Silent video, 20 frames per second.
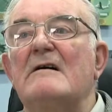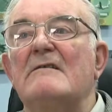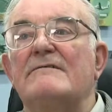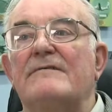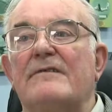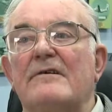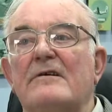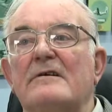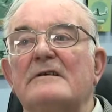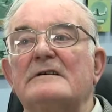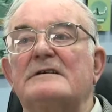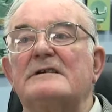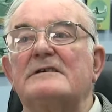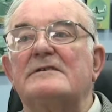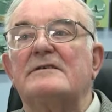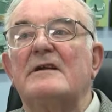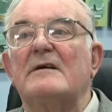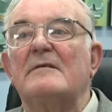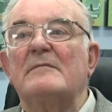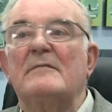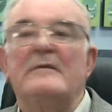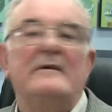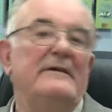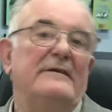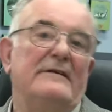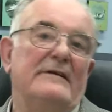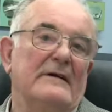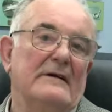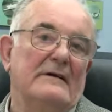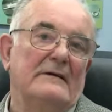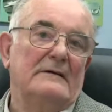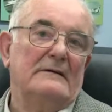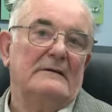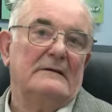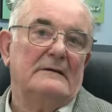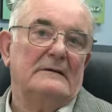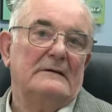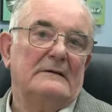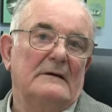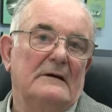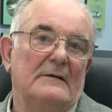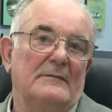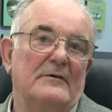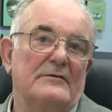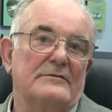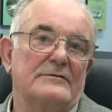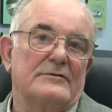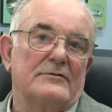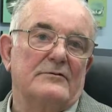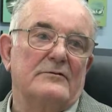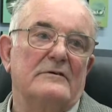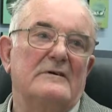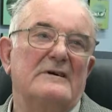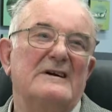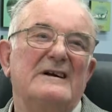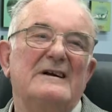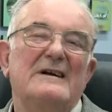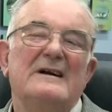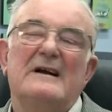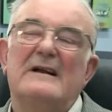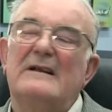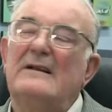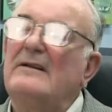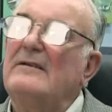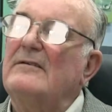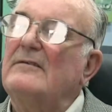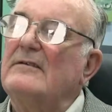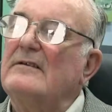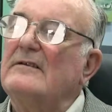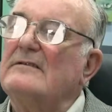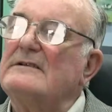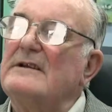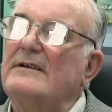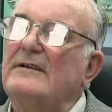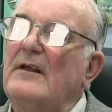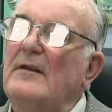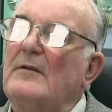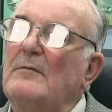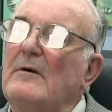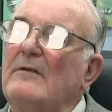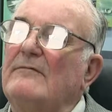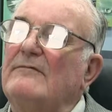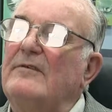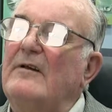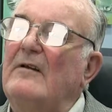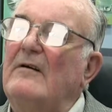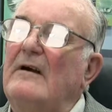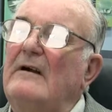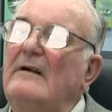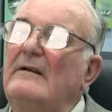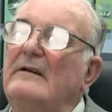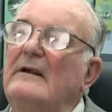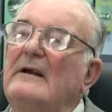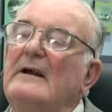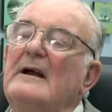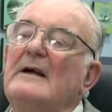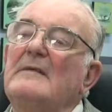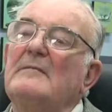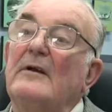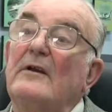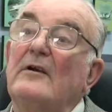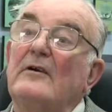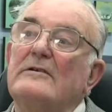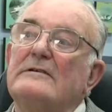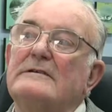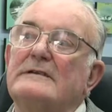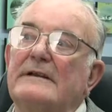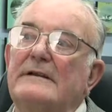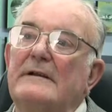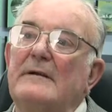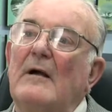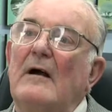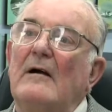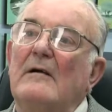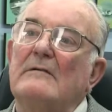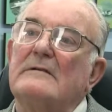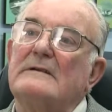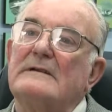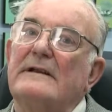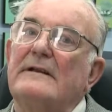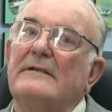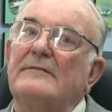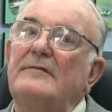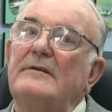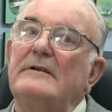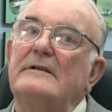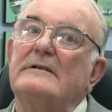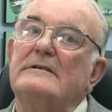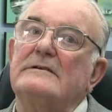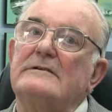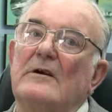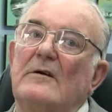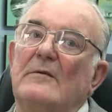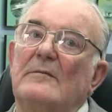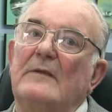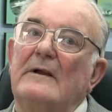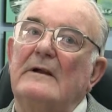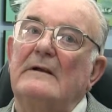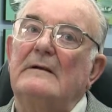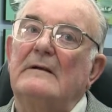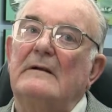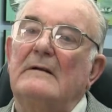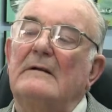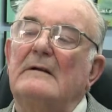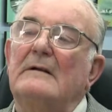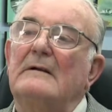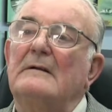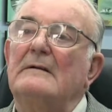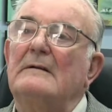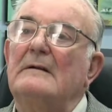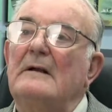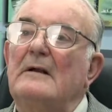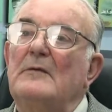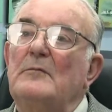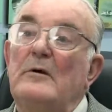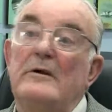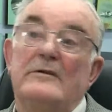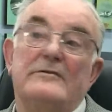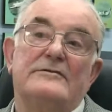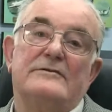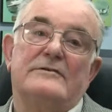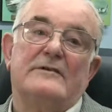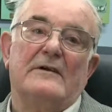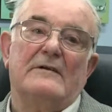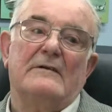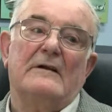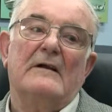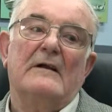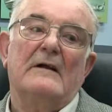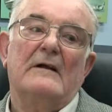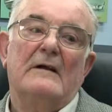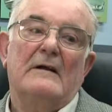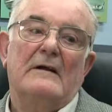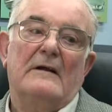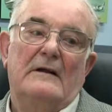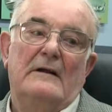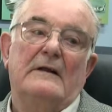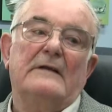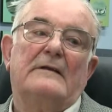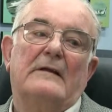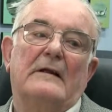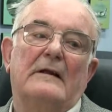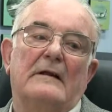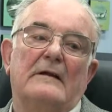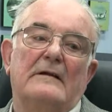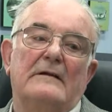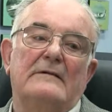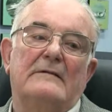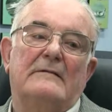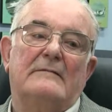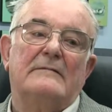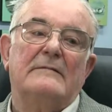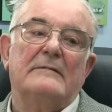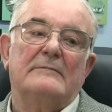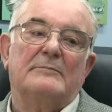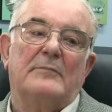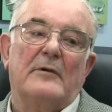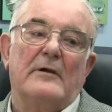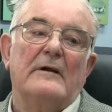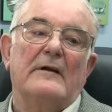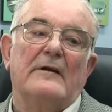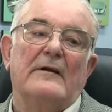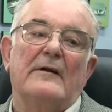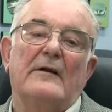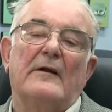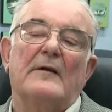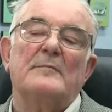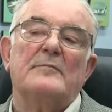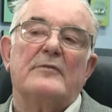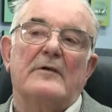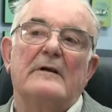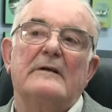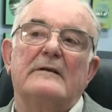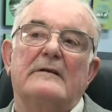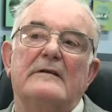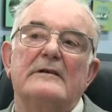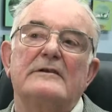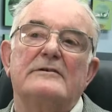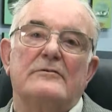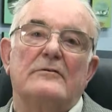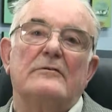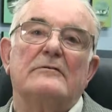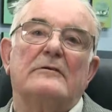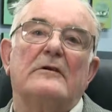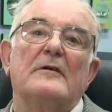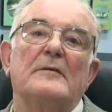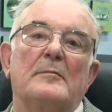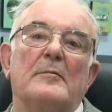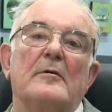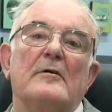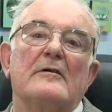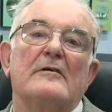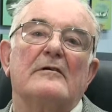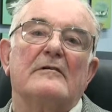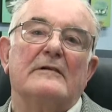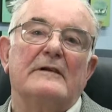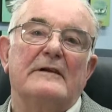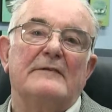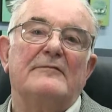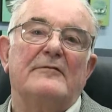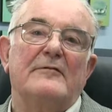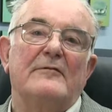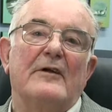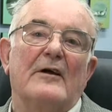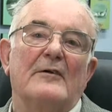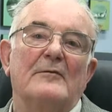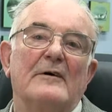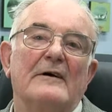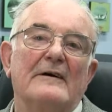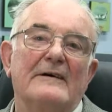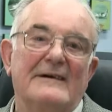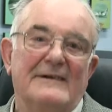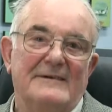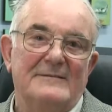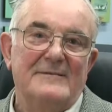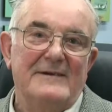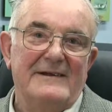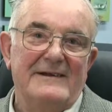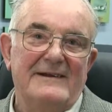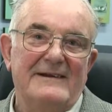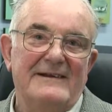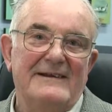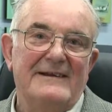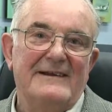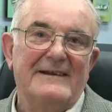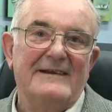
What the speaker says: first Meteor, I'm not sure, there's another one flying. But I was in the fitting shop then, which to literally being an apprentice, you're deburring, if you know what I mean.